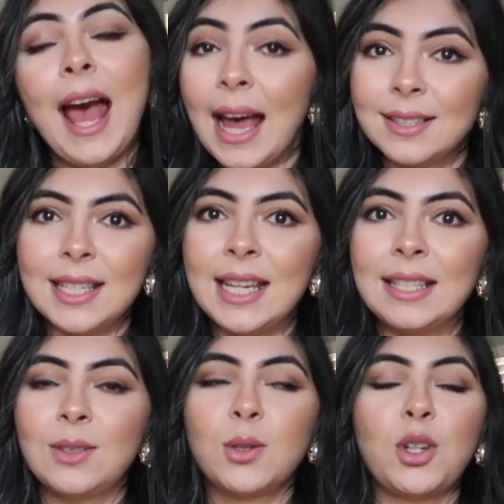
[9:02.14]

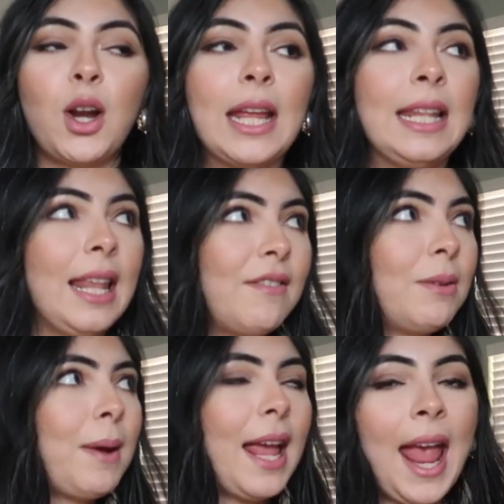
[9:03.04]
as is. Those are
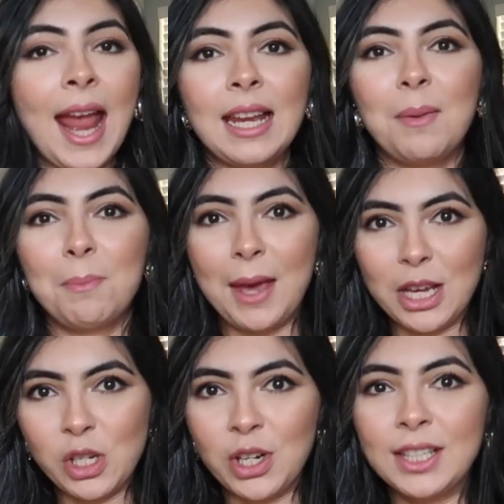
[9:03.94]
11 by 8
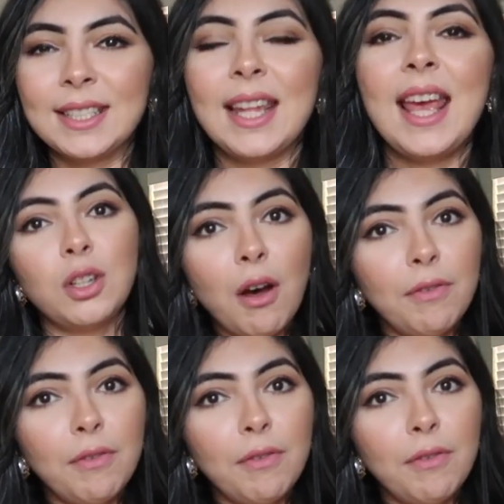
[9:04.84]
pictures. So